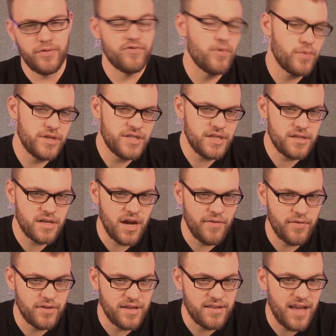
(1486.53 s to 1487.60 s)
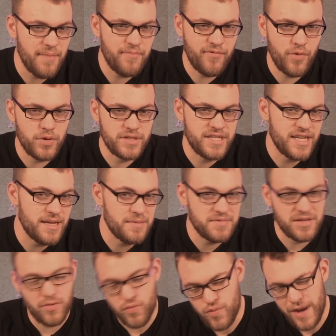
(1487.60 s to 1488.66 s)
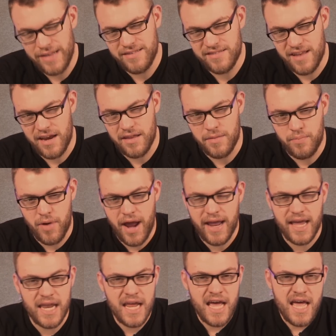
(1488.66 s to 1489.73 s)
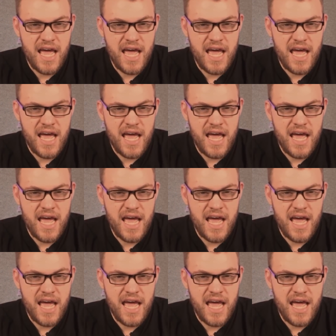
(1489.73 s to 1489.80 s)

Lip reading: So we just covered the top 4 teams on the right side of the bracket.